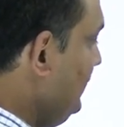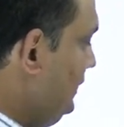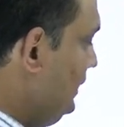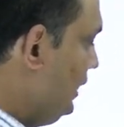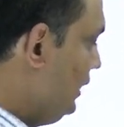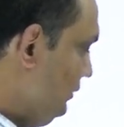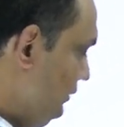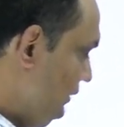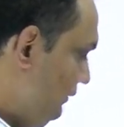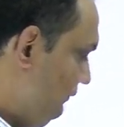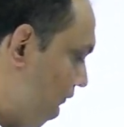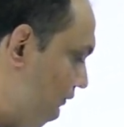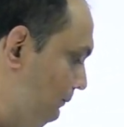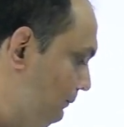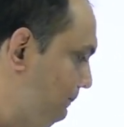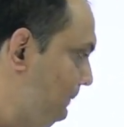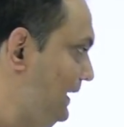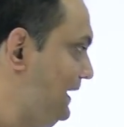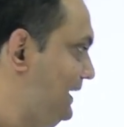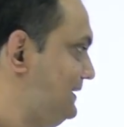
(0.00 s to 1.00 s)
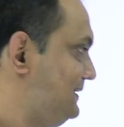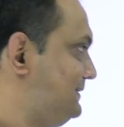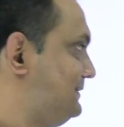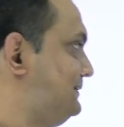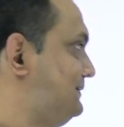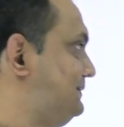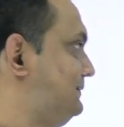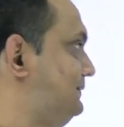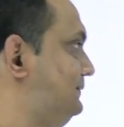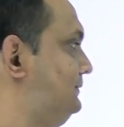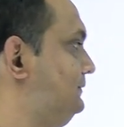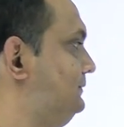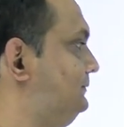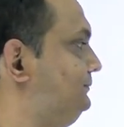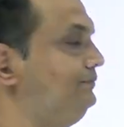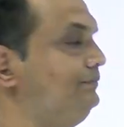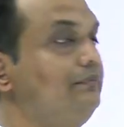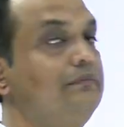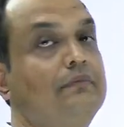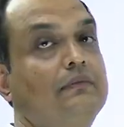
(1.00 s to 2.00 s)
Now if you will place
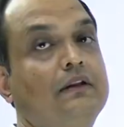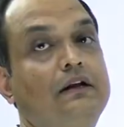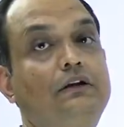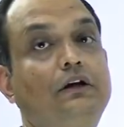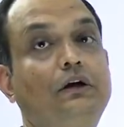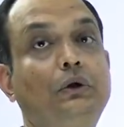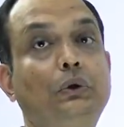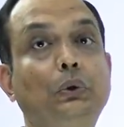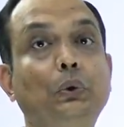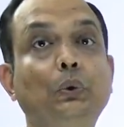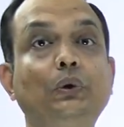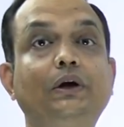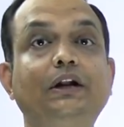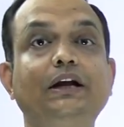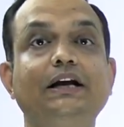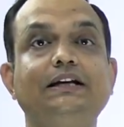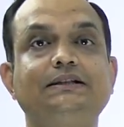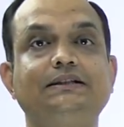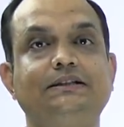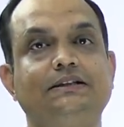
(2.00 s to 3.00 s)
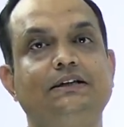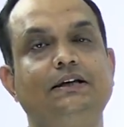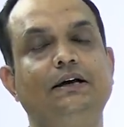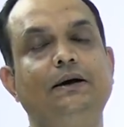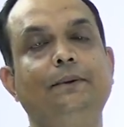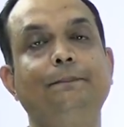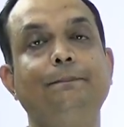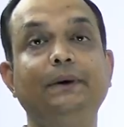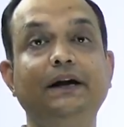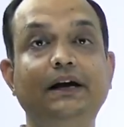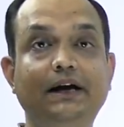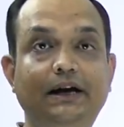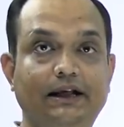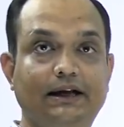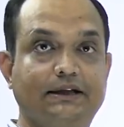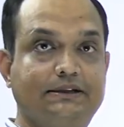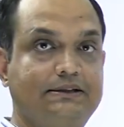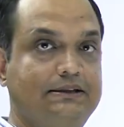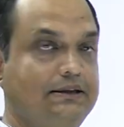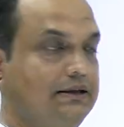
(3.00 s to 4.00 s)
the gluteus
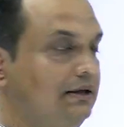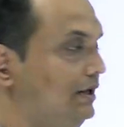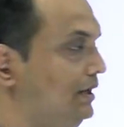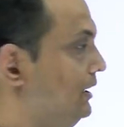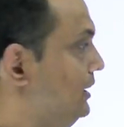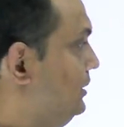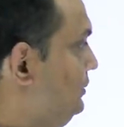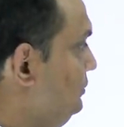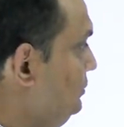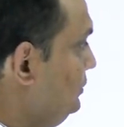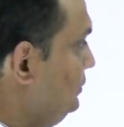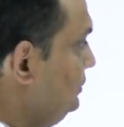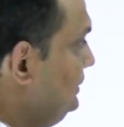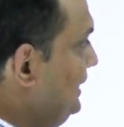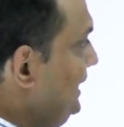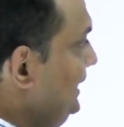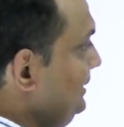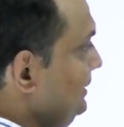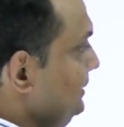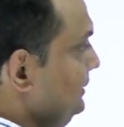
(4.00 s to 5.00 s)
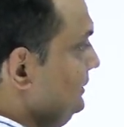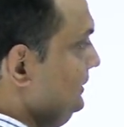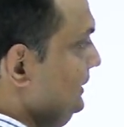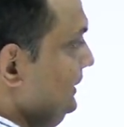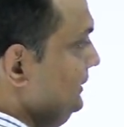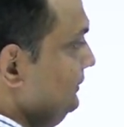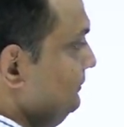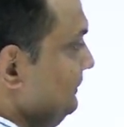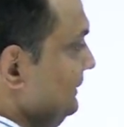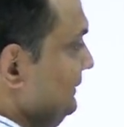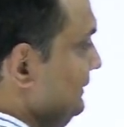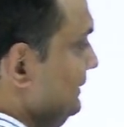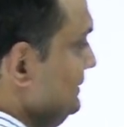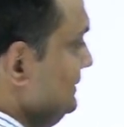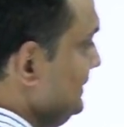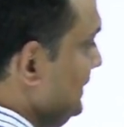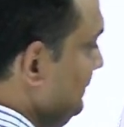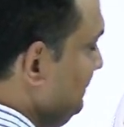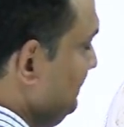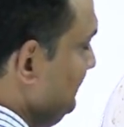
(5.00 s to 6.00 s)
medius, you know that these
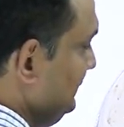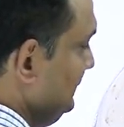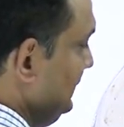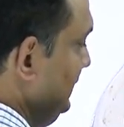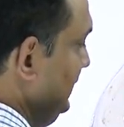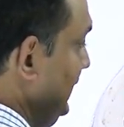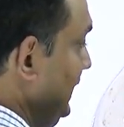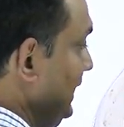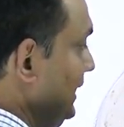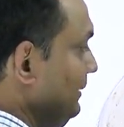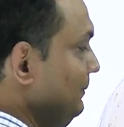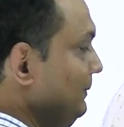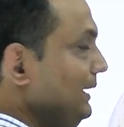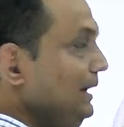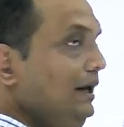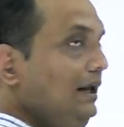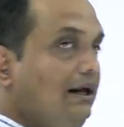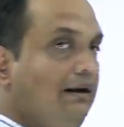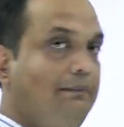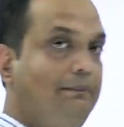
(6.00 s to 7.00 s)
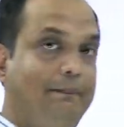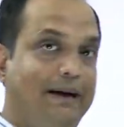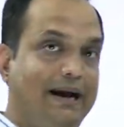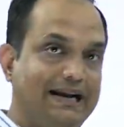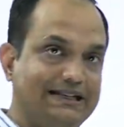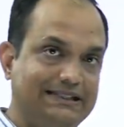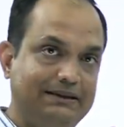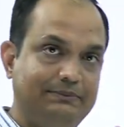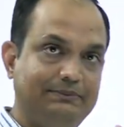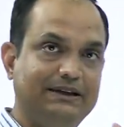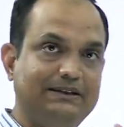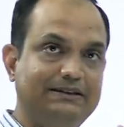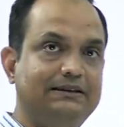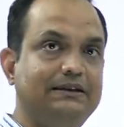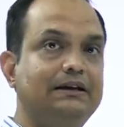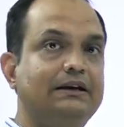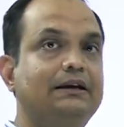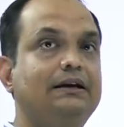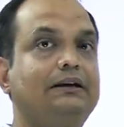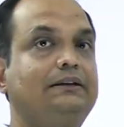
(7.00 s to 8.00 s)
muscles are present layer by layer, maximus,
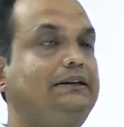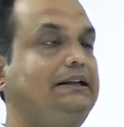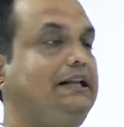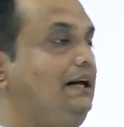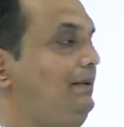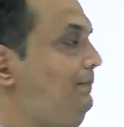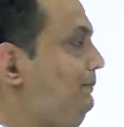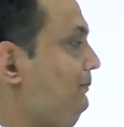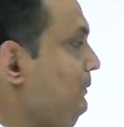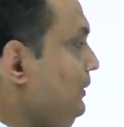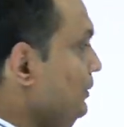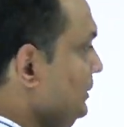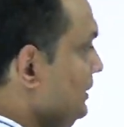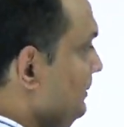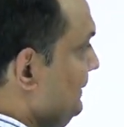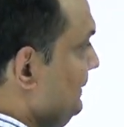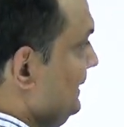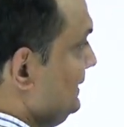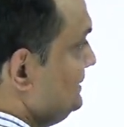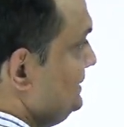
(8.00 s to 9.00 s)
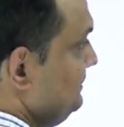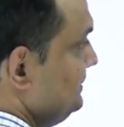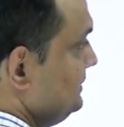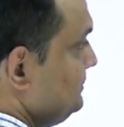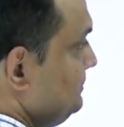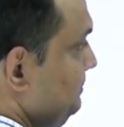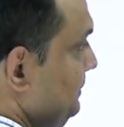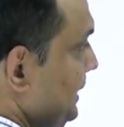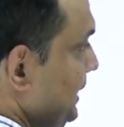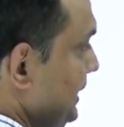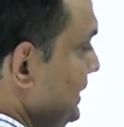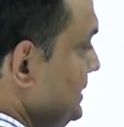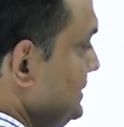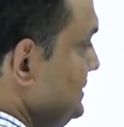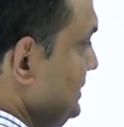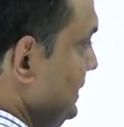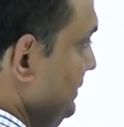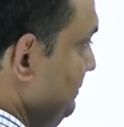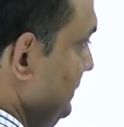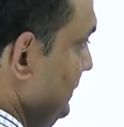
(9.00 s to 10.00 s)
then below the maximus
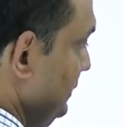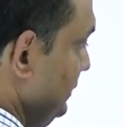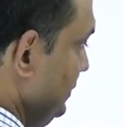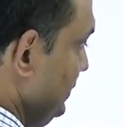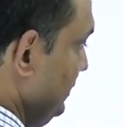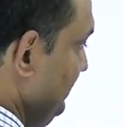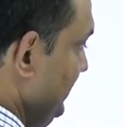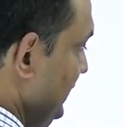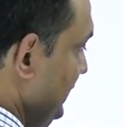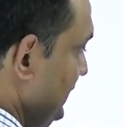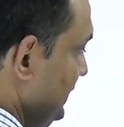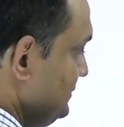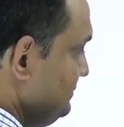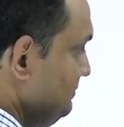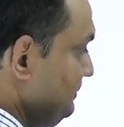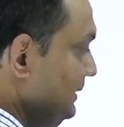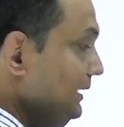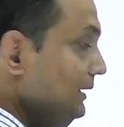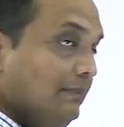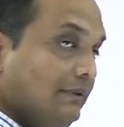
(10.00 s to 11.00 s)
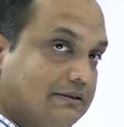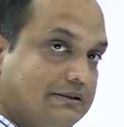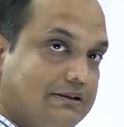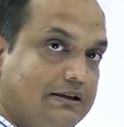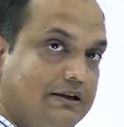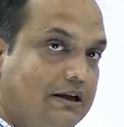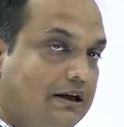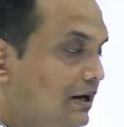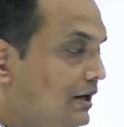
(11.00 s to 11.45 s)
medius and below the medius minimus.